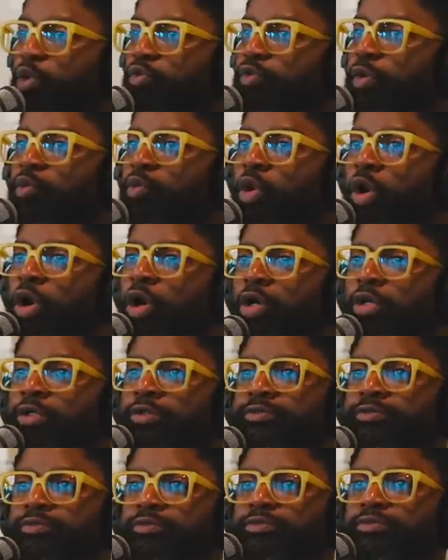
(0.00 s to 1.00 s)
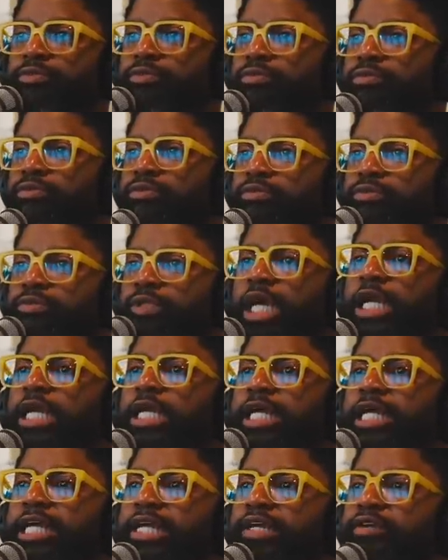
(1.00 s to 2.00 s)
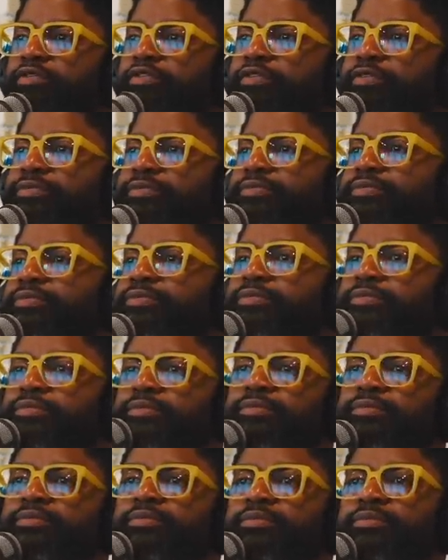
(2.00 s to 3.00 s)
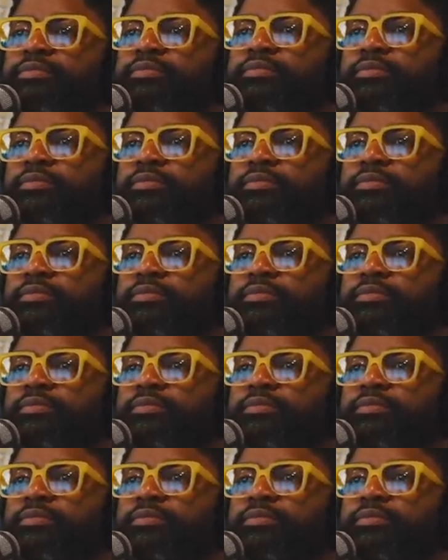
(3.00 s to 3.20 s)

them wrong. Mm. Leave. Mm.